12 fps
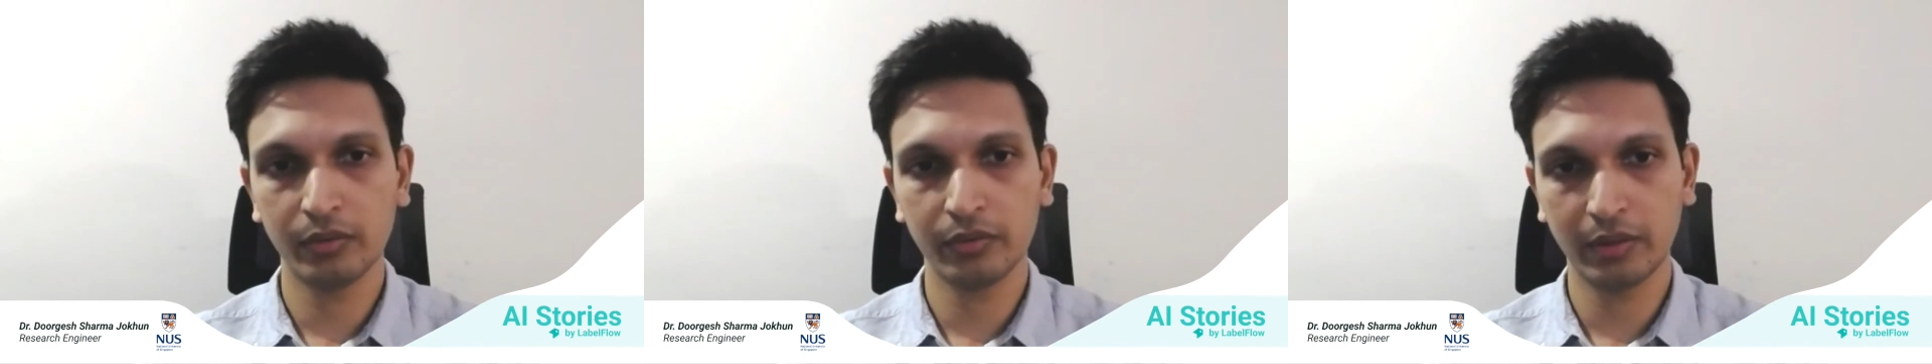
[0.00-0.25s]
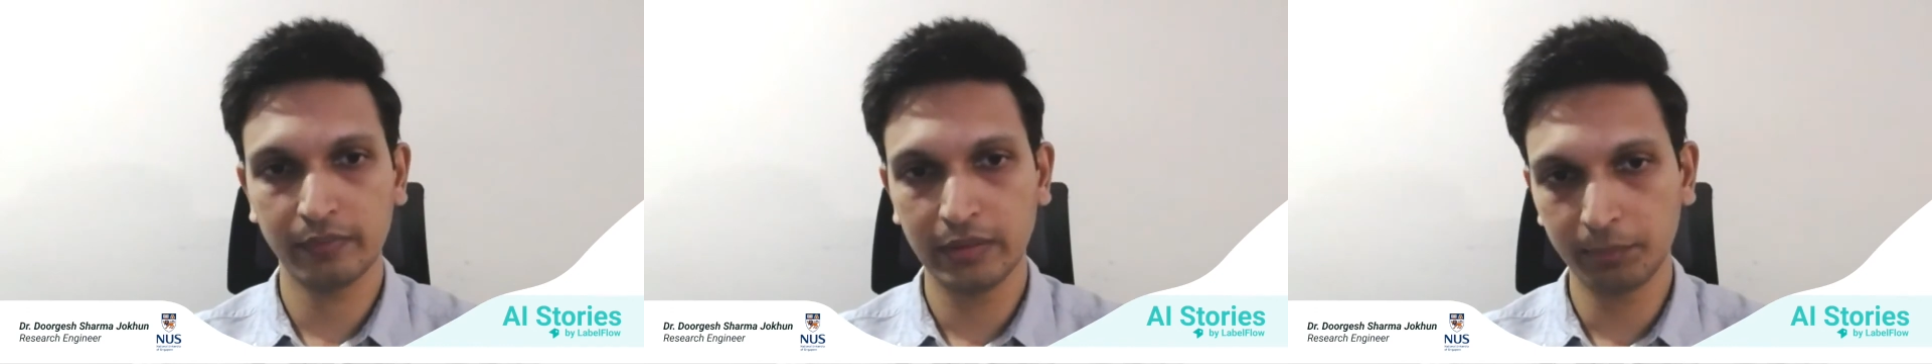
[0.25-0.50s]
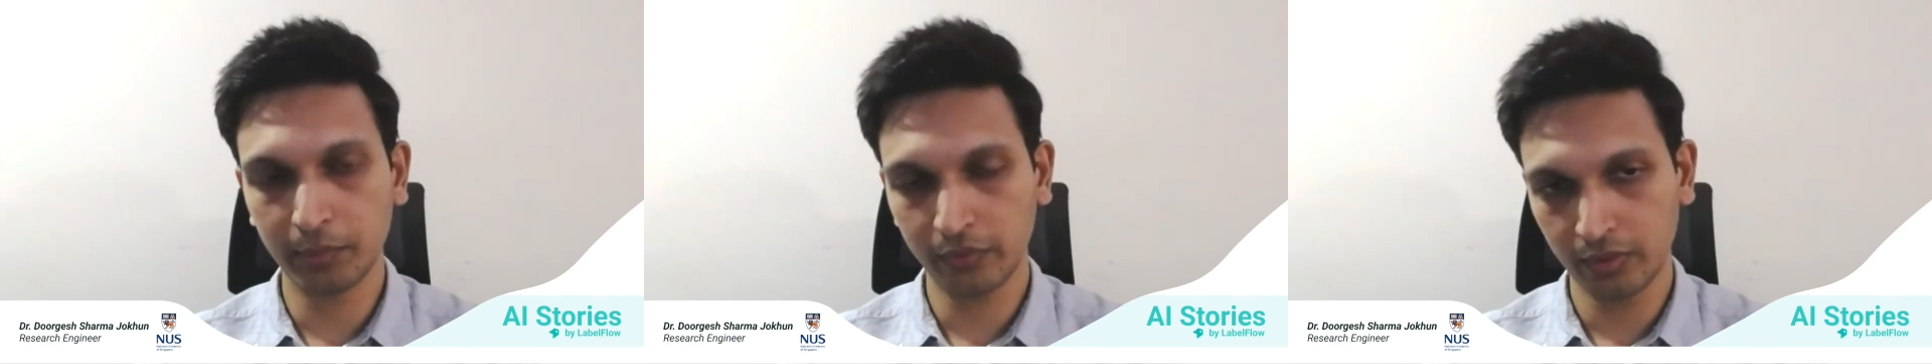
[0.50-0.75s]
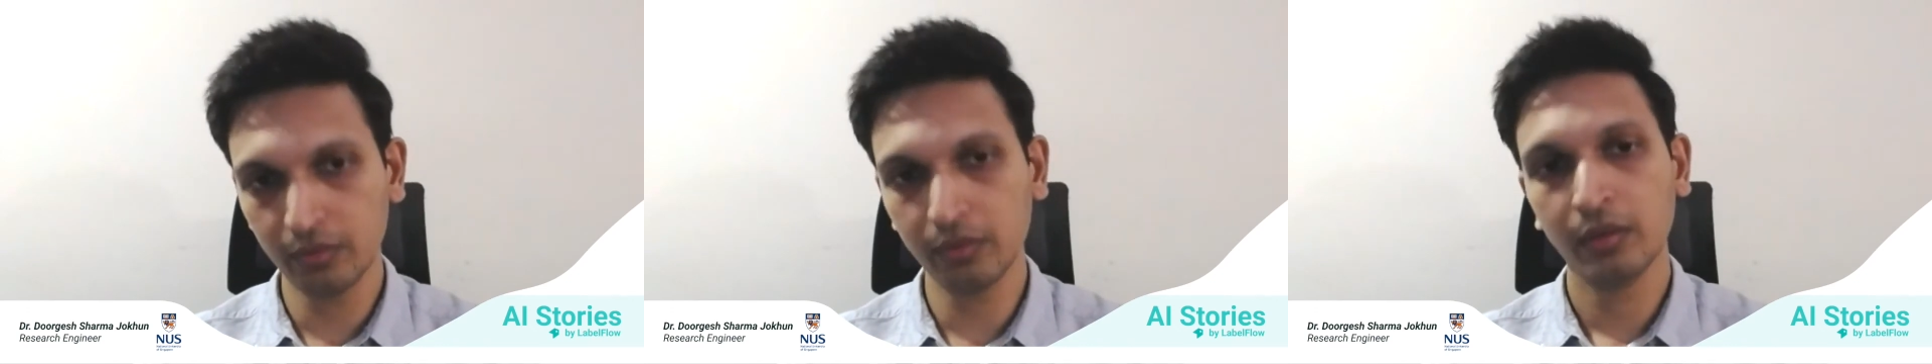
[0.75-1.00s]

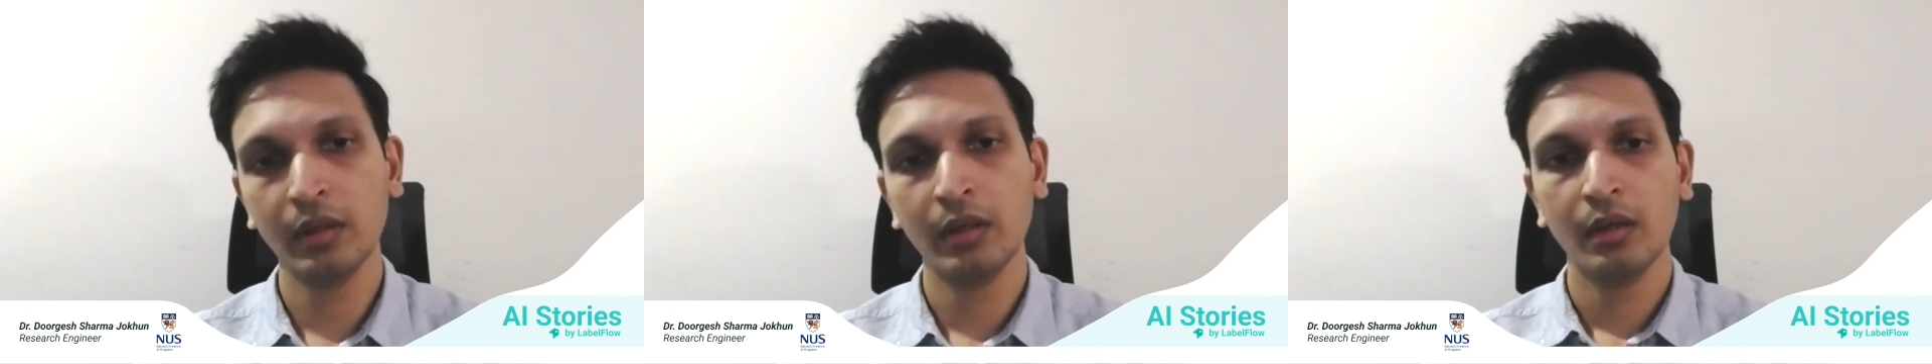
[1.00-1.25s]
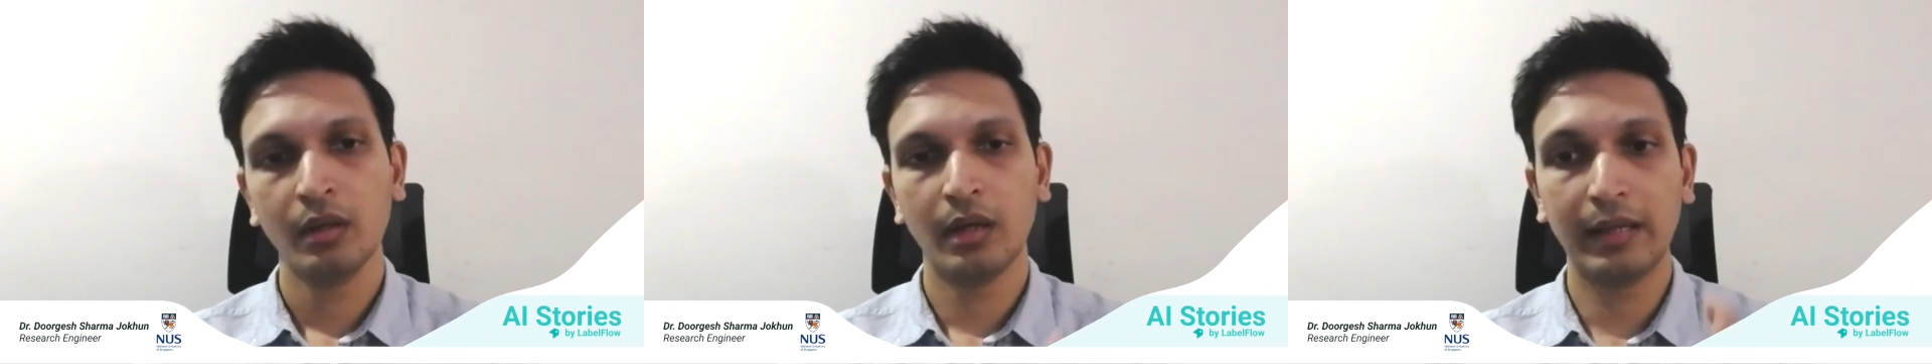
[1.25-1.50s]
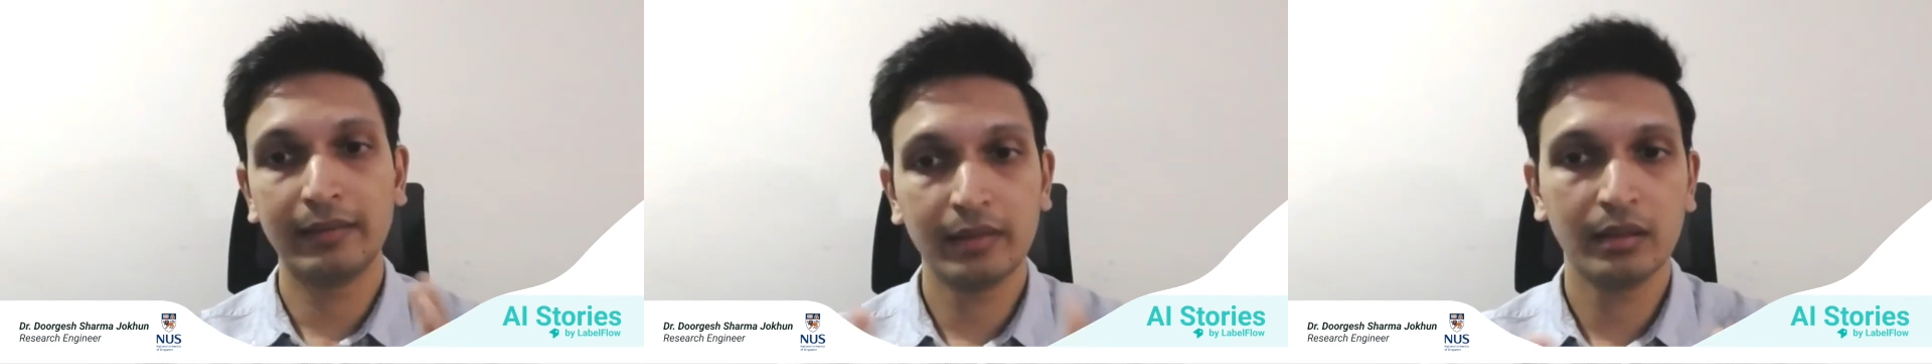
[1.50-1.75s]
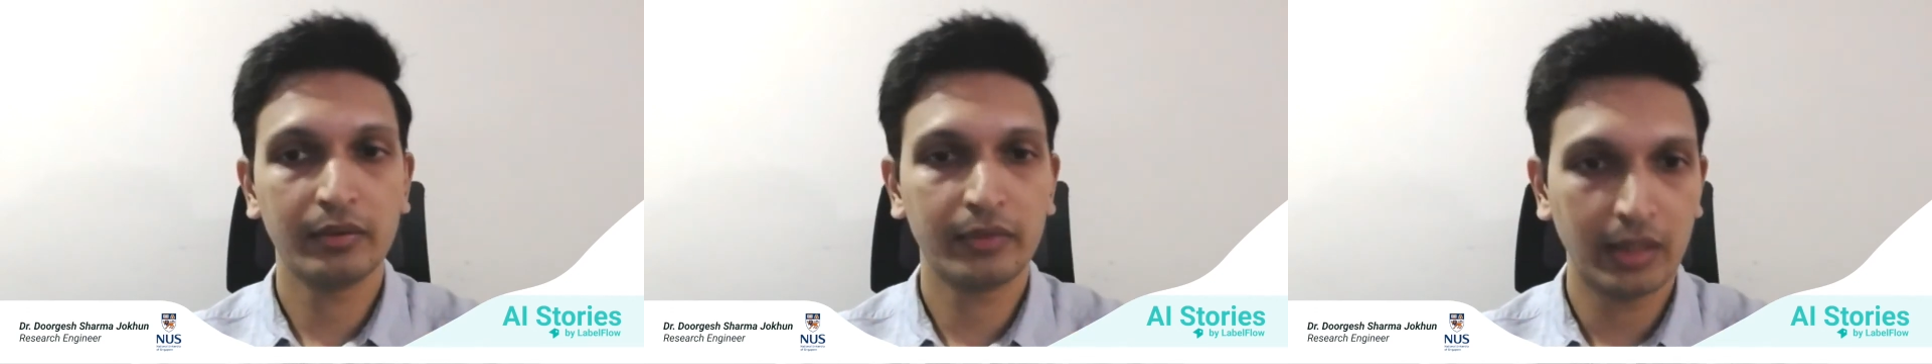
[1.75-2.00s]
70% at
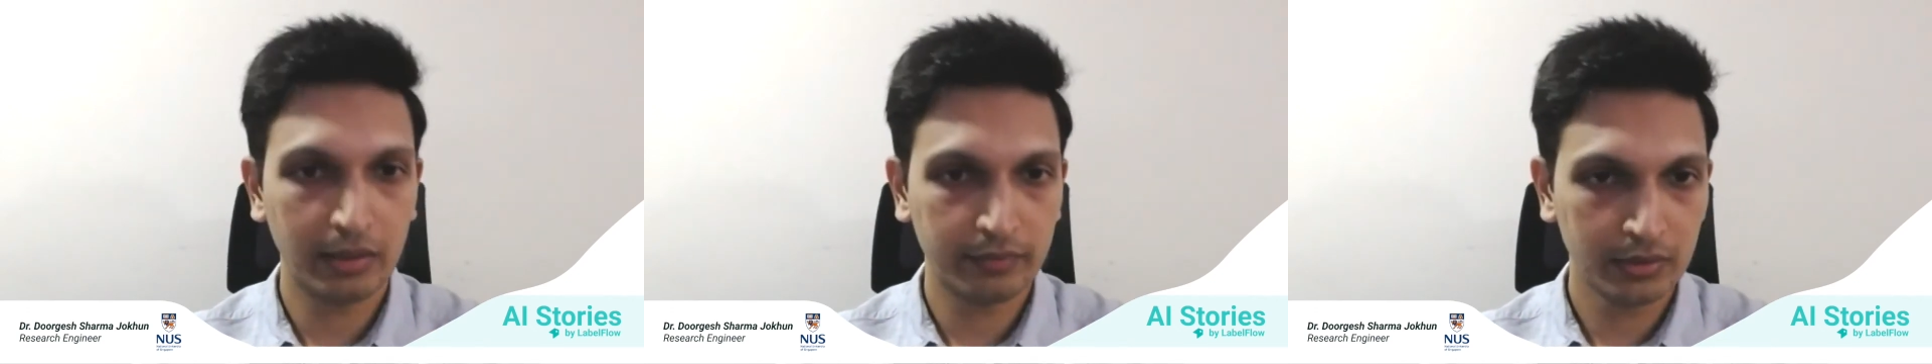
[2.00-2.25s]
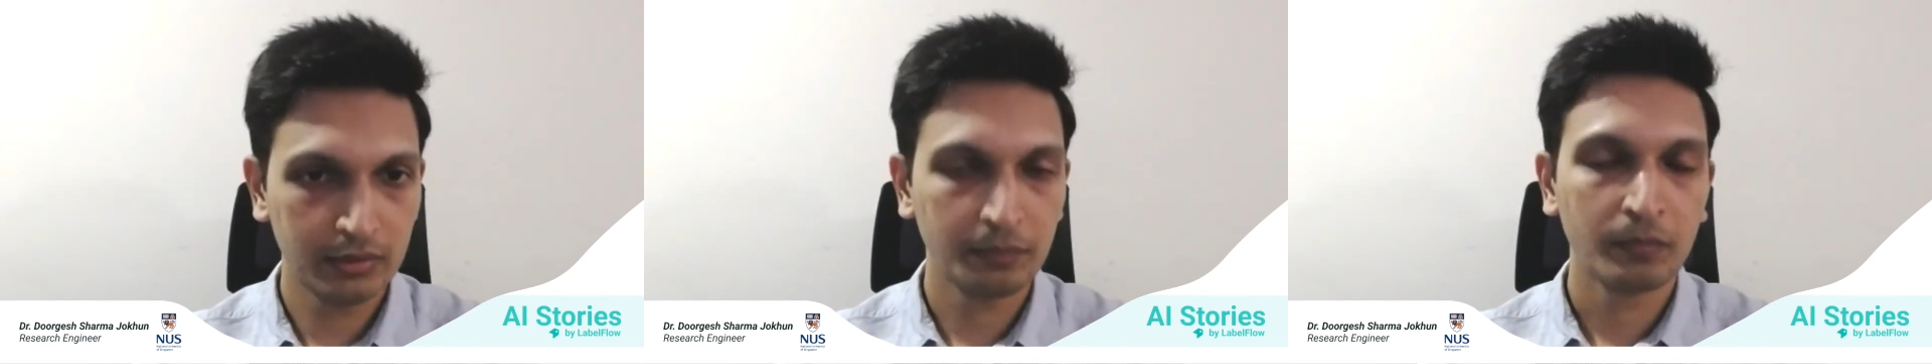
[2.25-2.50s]
single cell level,